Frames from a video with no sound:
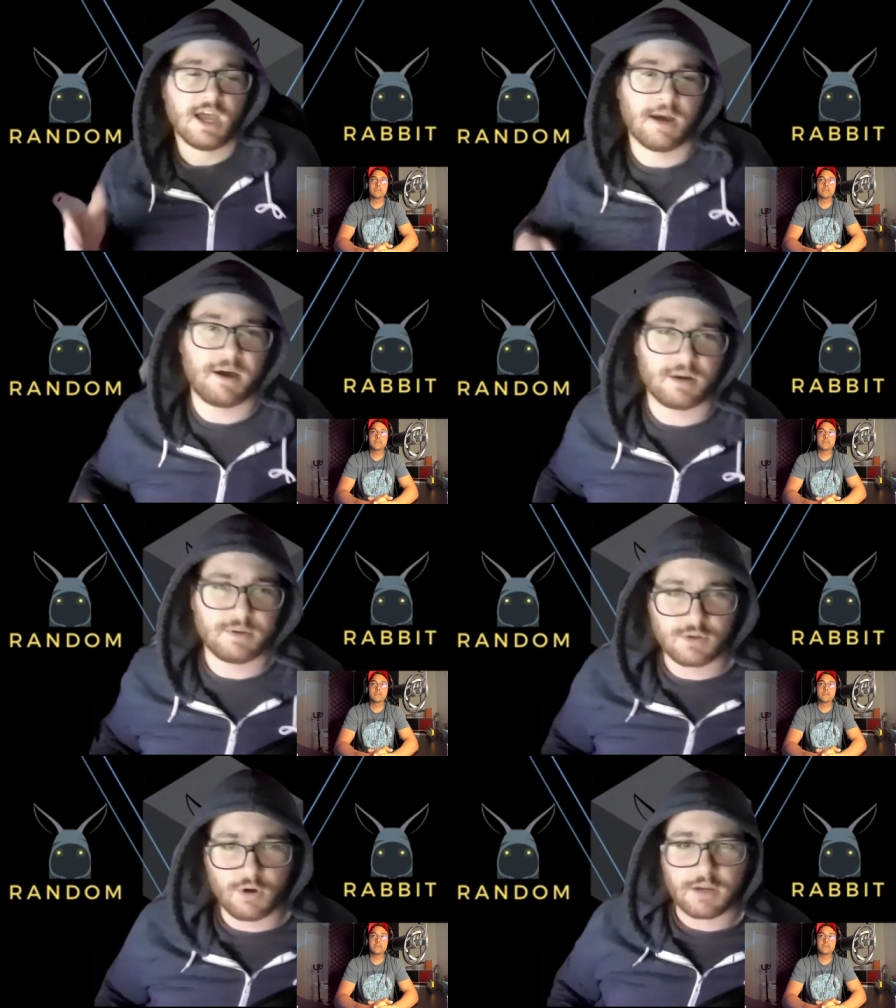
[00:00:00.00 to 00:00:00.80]
about how
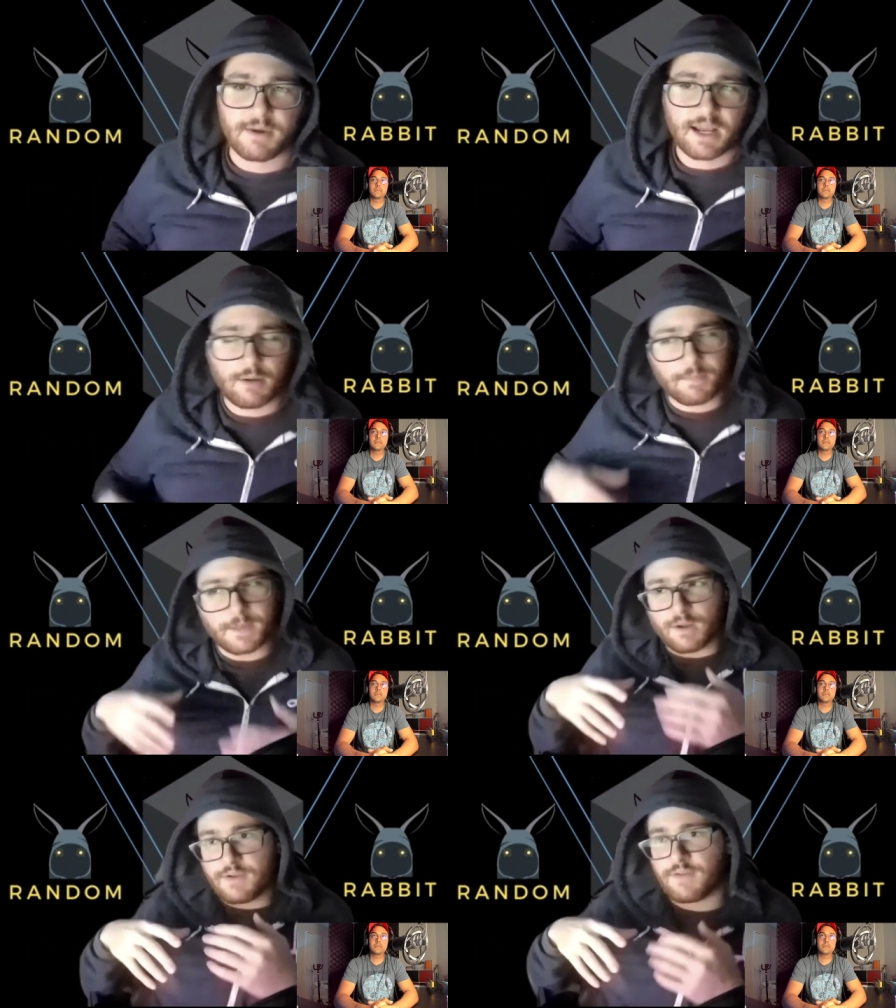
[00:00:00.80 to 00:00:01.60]
he's talking about how,
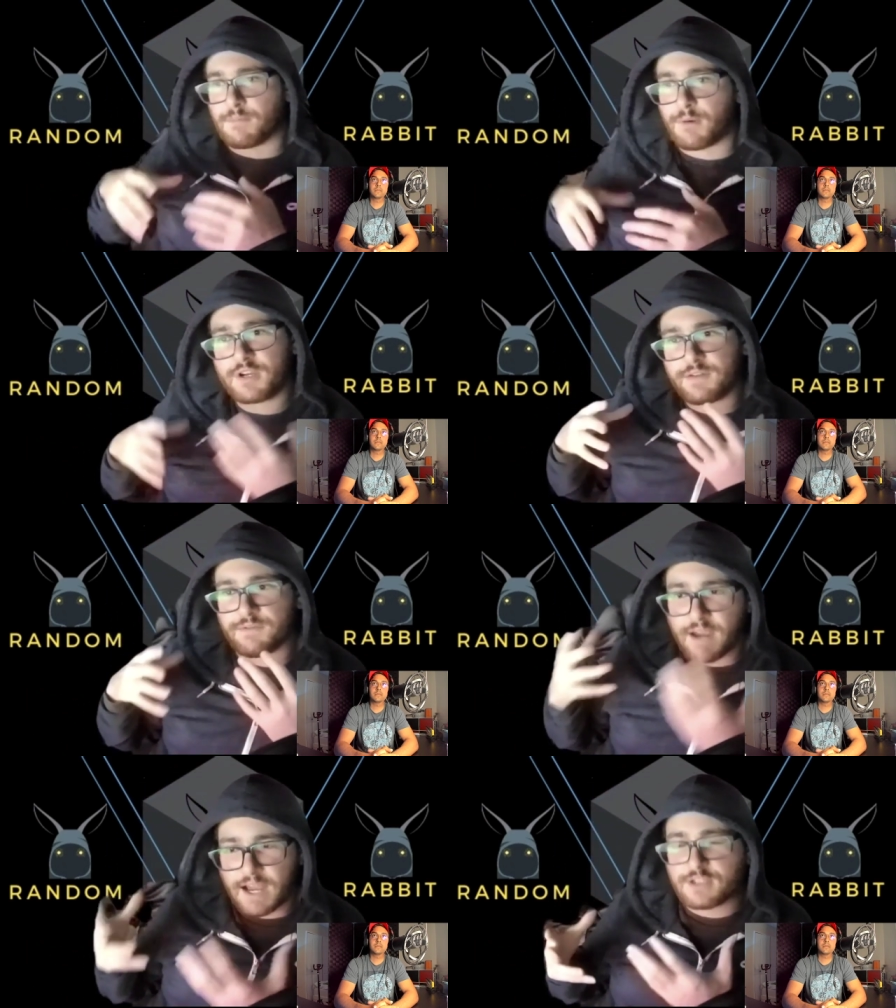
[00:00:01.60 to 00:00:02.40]
if a market
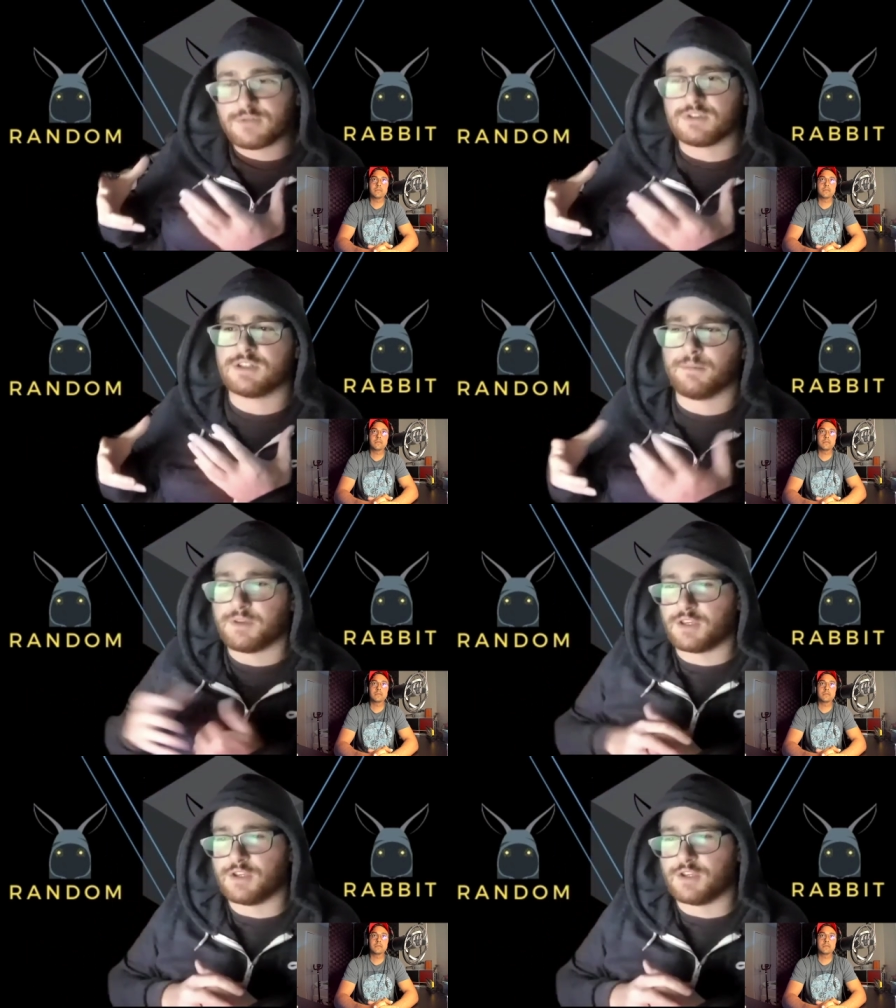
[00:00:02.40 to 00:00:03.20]
values
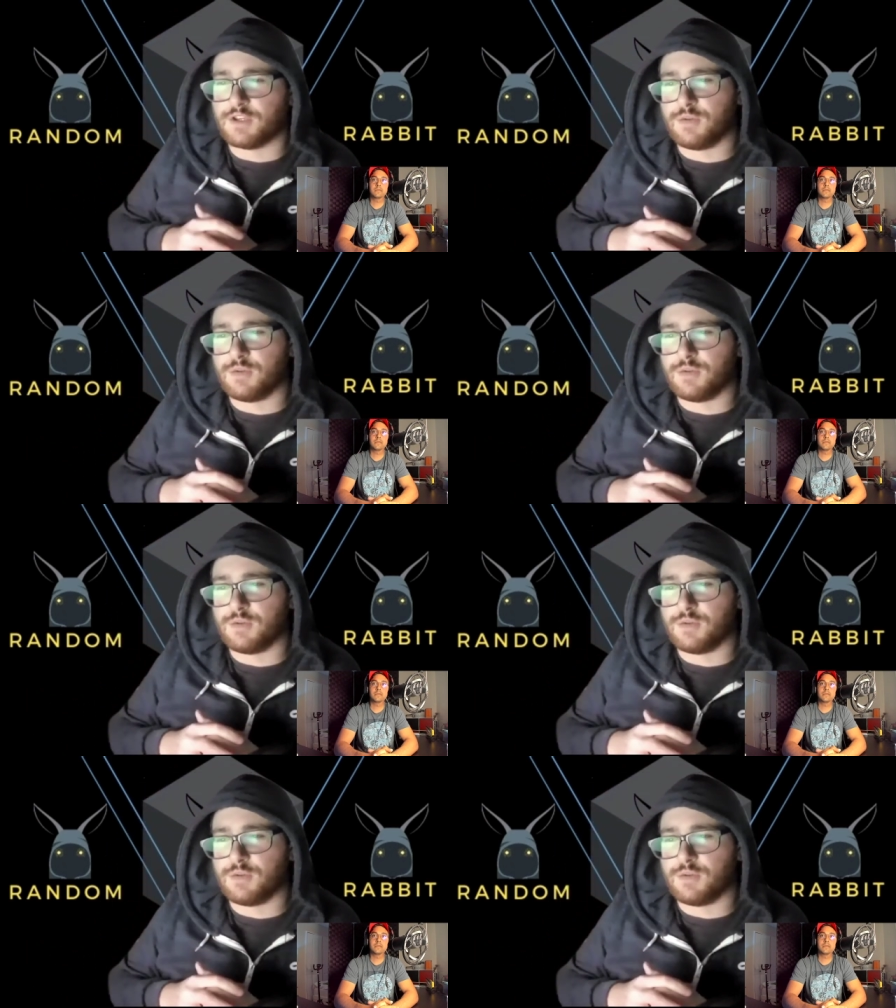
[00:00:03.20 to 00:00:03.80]
something,